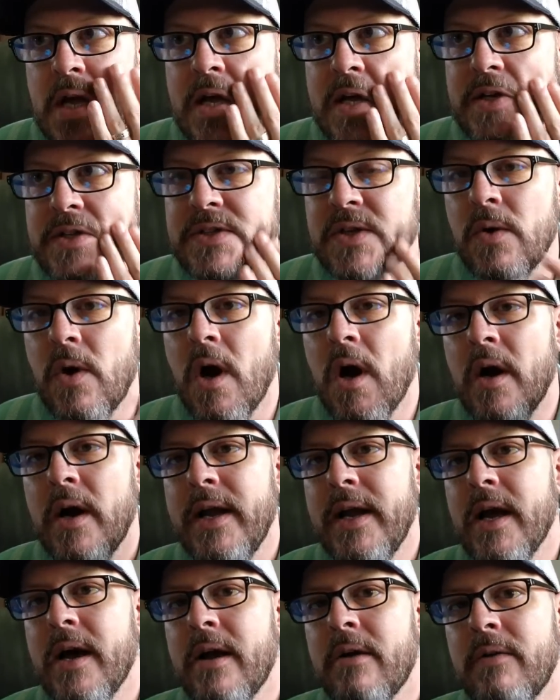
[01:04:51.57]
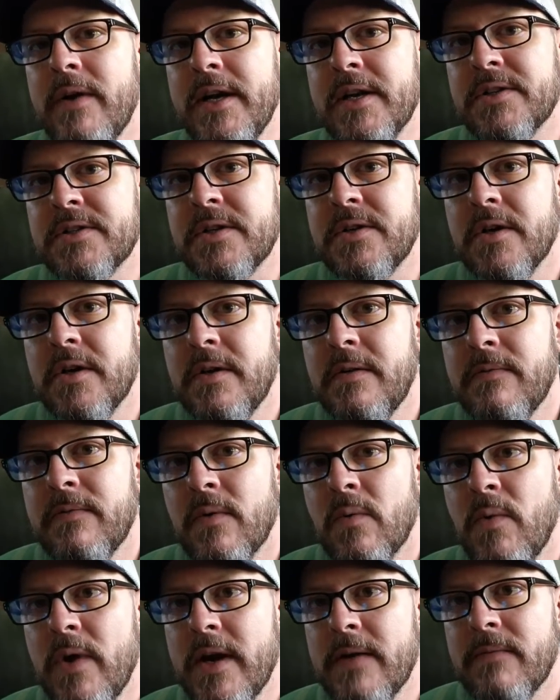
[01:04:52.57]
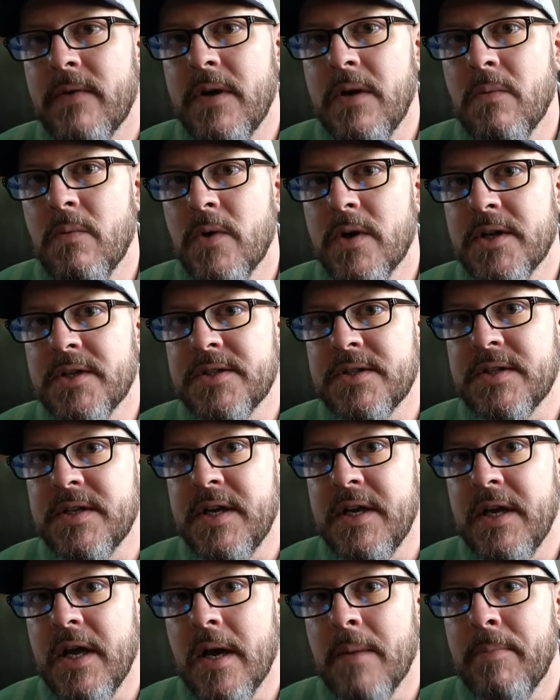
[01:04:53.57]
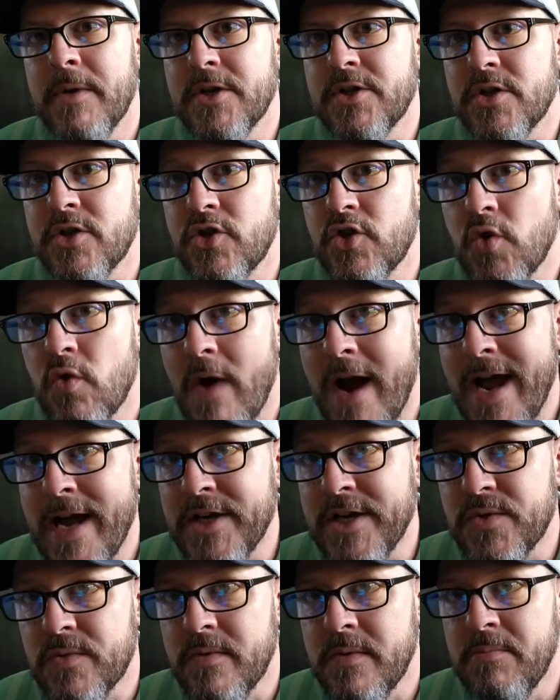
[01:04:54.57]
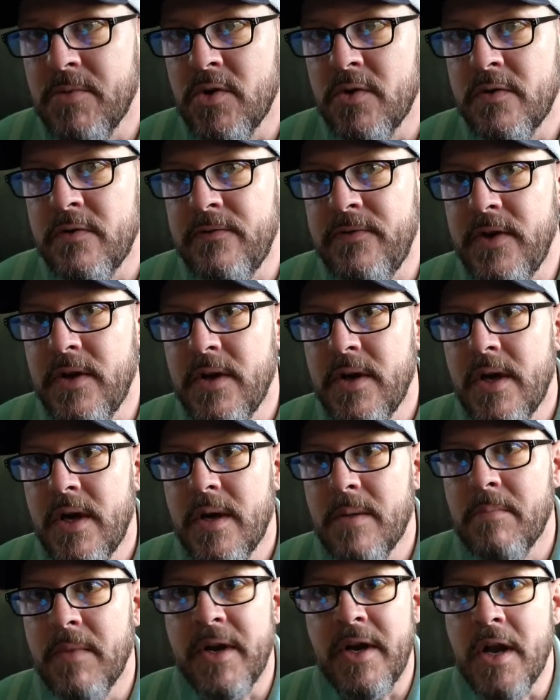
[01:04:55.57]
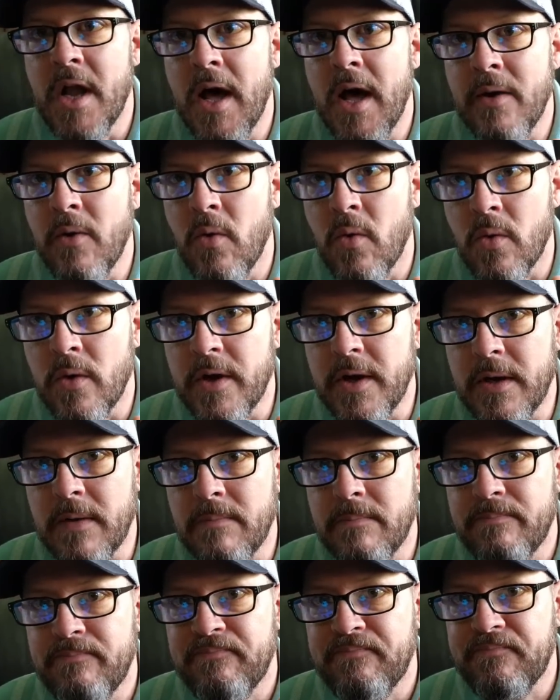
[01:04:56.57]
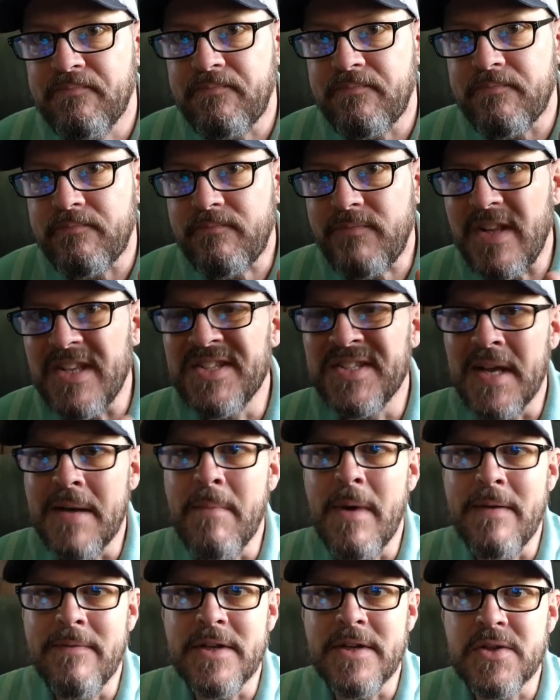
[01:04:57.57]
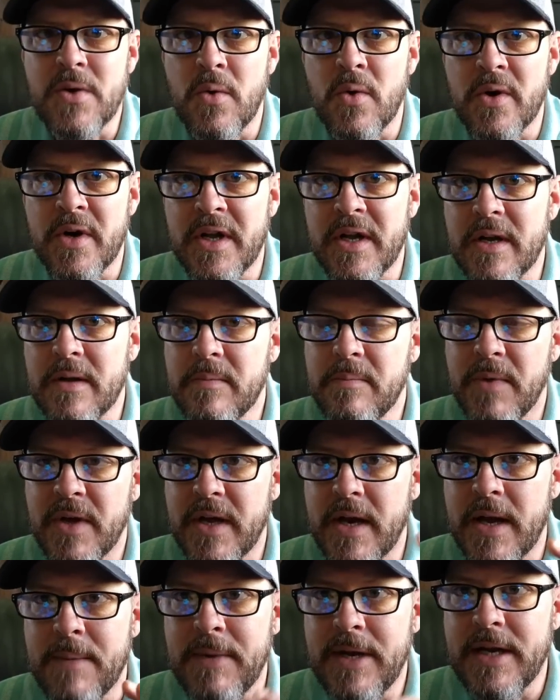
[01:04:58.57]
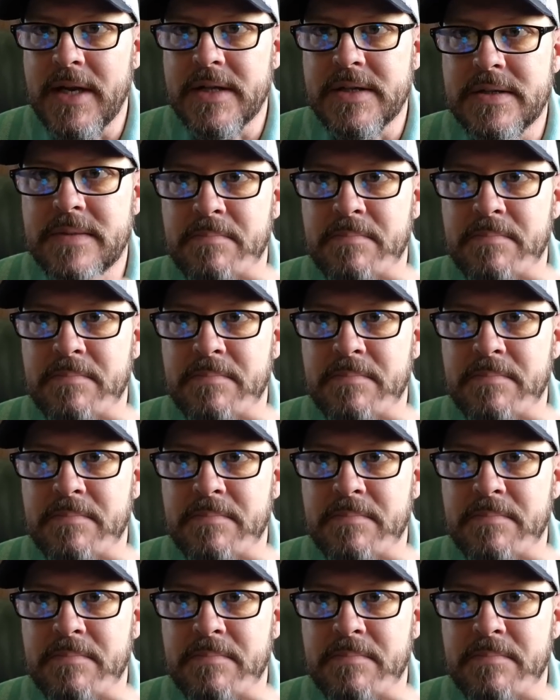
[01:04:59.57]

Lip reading: So Ari Katarina is good for whenever you want to see a bunch of trash removed, but not hoarding. Some of it's hoarding, but I mean, it's